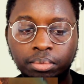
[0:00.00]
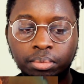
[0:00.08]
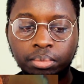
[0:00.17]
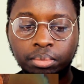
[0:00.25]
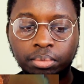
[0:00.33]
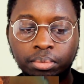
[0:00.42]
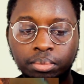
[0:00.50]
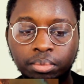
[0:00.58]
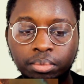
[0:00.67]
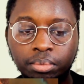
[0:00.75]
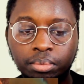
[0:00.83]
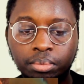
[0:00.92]

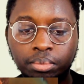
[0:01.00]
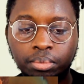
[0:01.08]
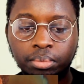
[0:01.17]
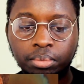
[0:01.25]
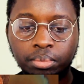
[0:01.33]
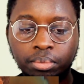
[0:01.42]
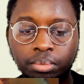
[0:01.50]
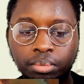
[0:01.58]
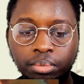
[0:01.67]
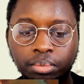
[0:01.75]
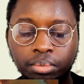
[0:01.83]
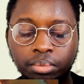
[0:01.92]

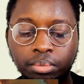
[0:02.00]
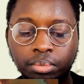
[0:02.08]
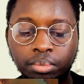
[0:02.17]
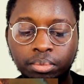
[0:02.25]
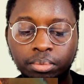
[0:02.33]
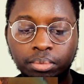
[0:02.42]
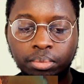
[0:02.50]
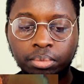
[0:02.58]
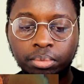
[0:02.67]
Nobody speaks.